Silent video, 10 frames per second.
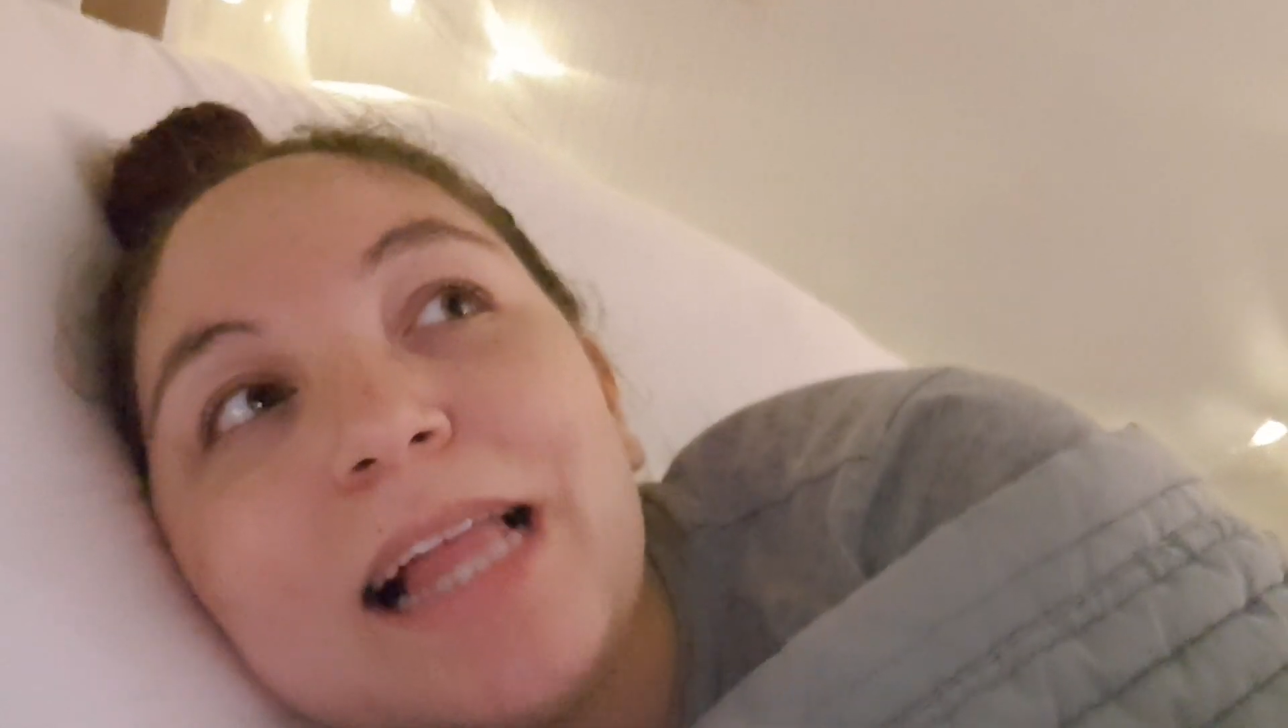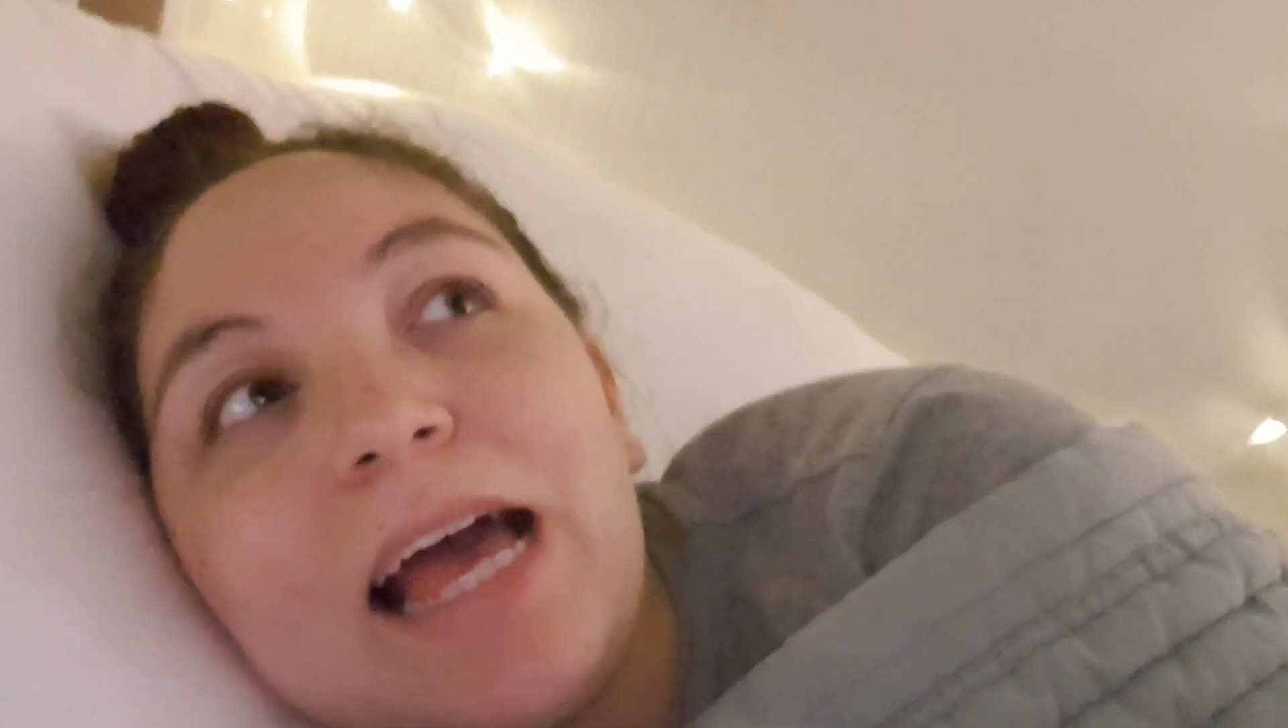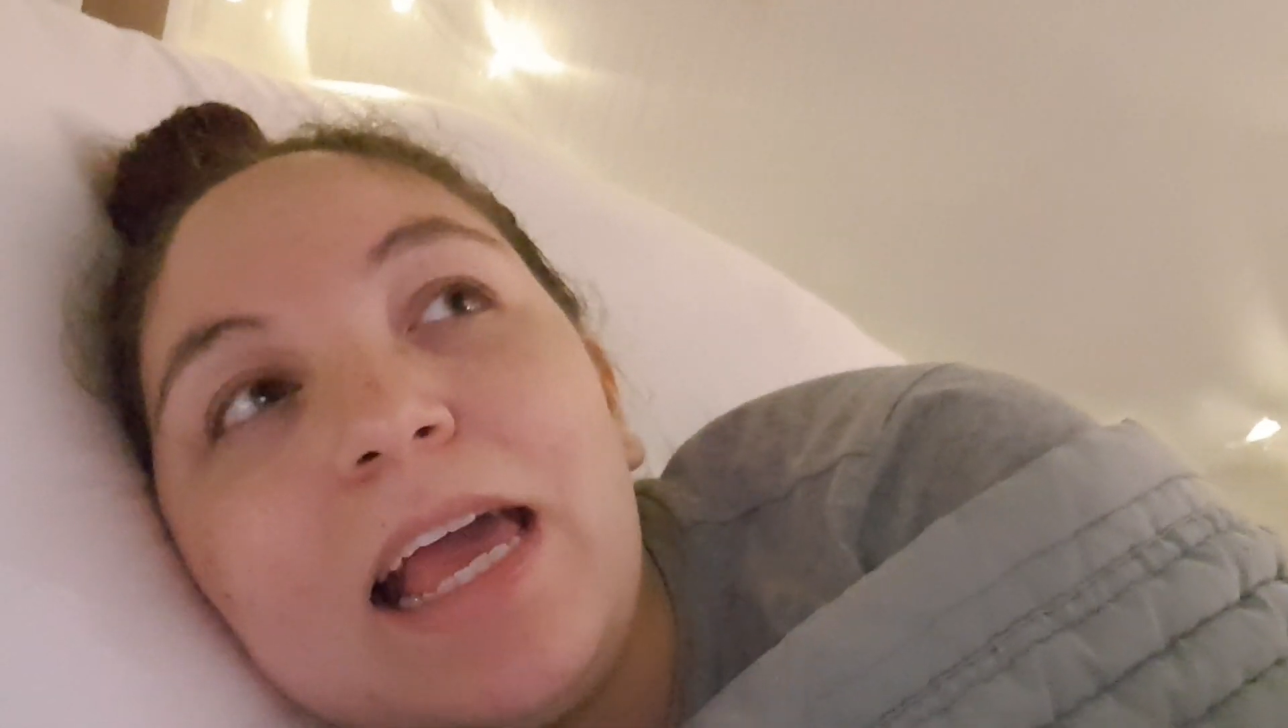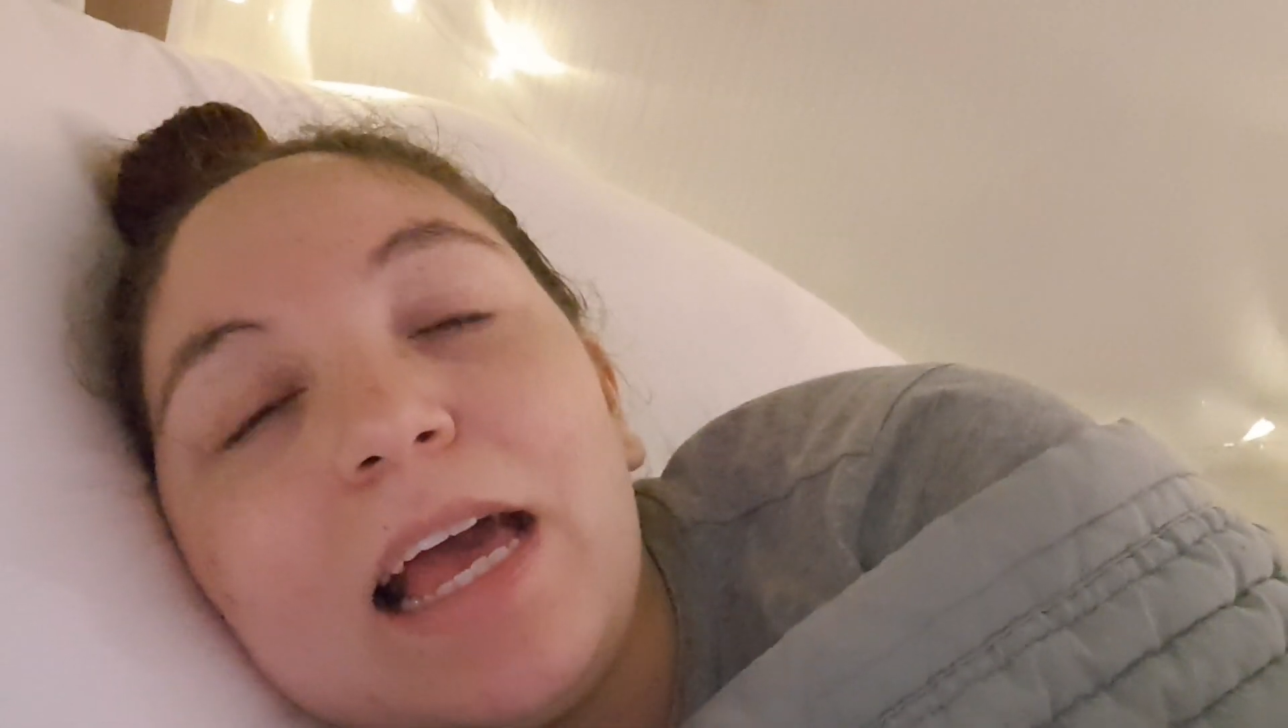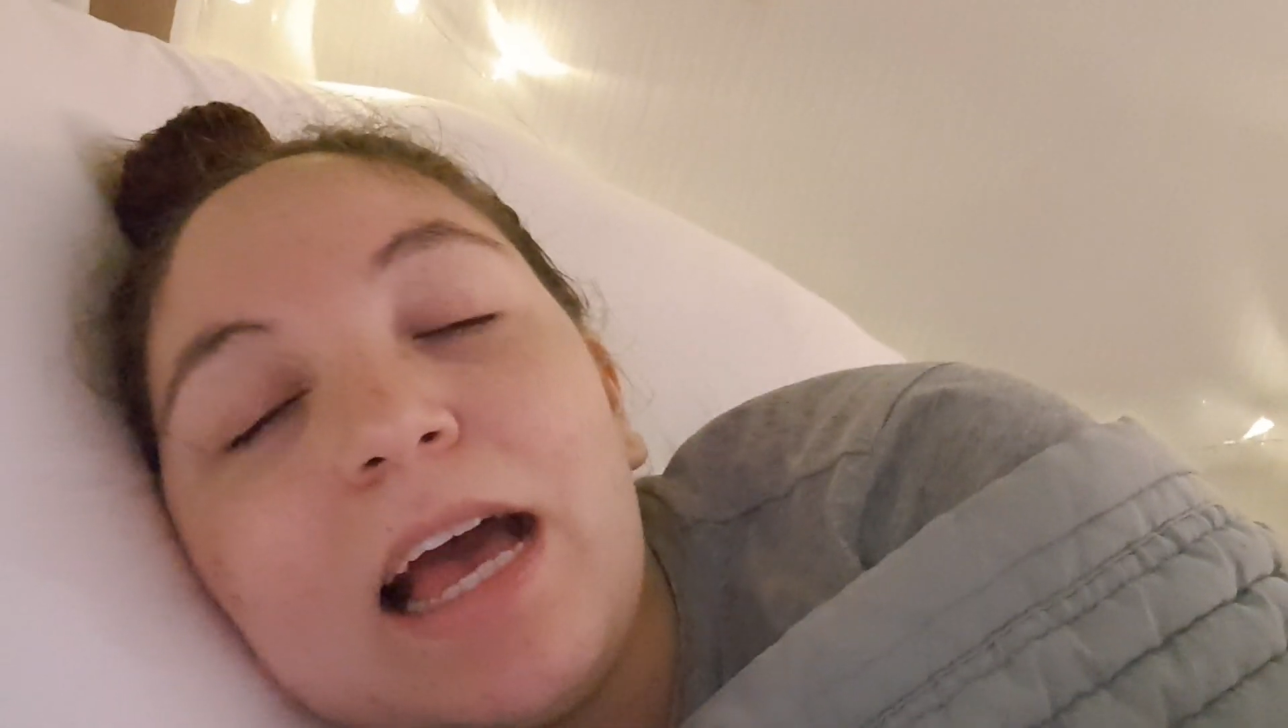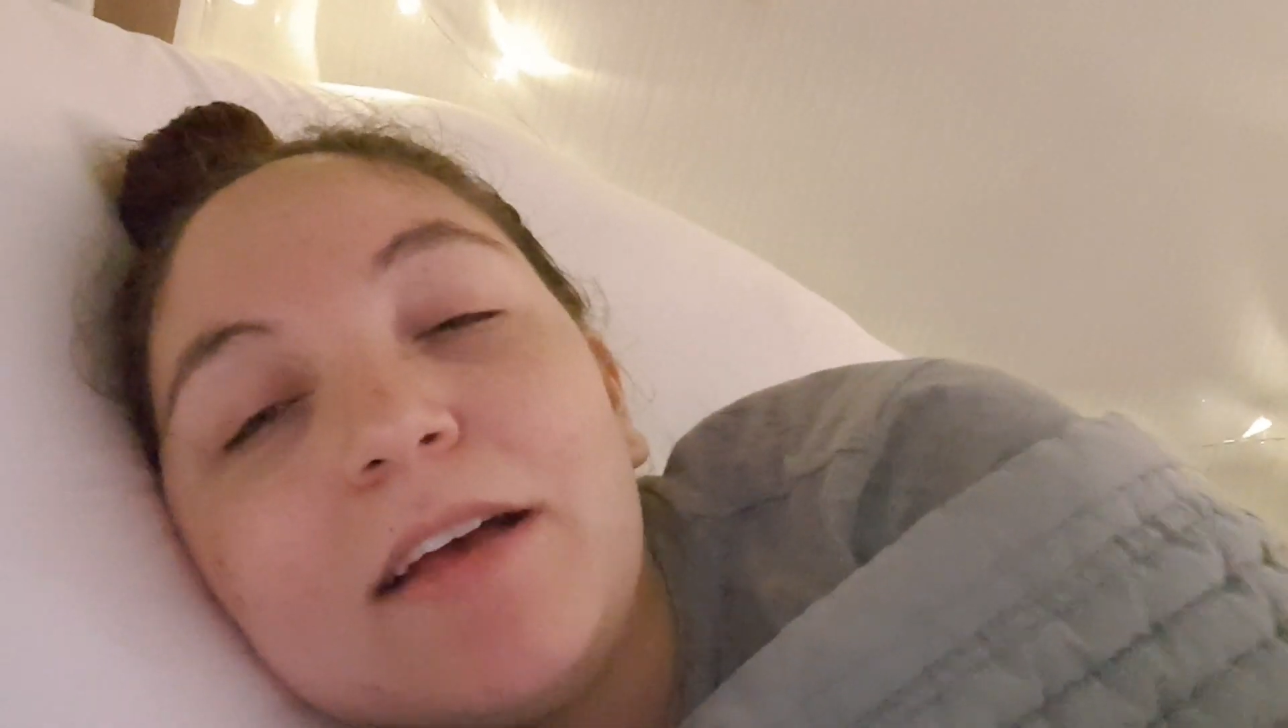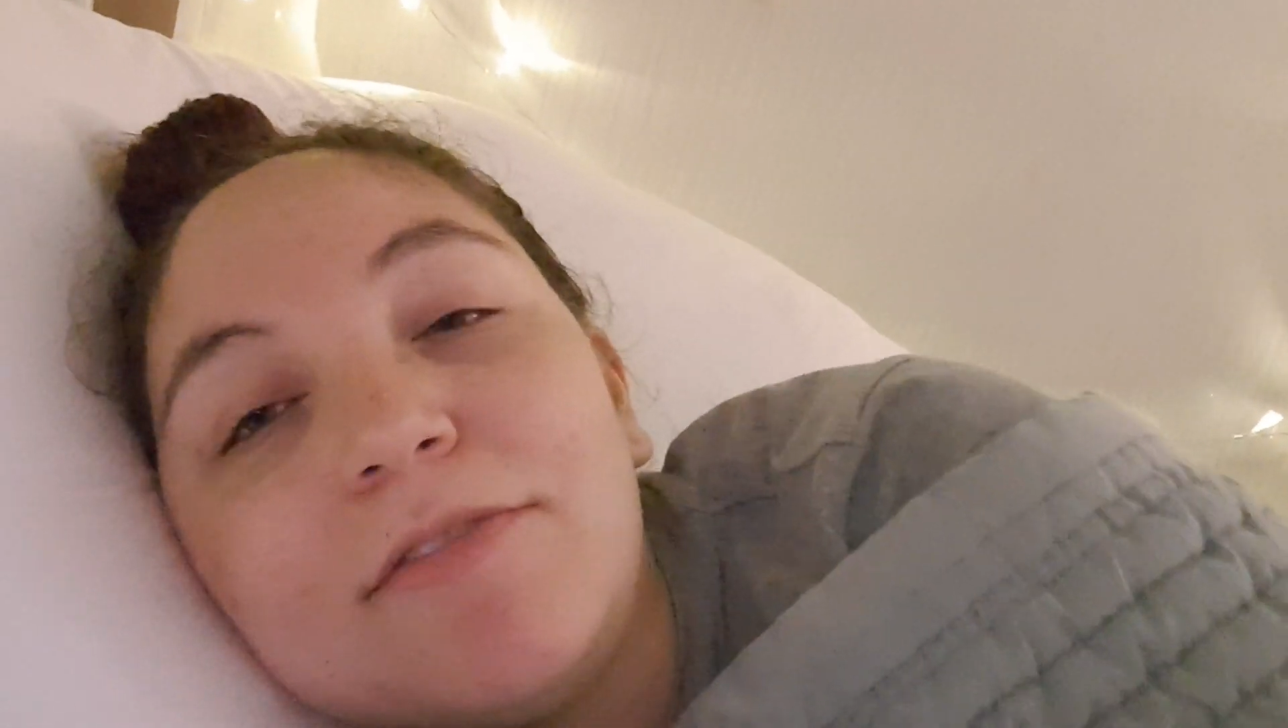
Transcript: like,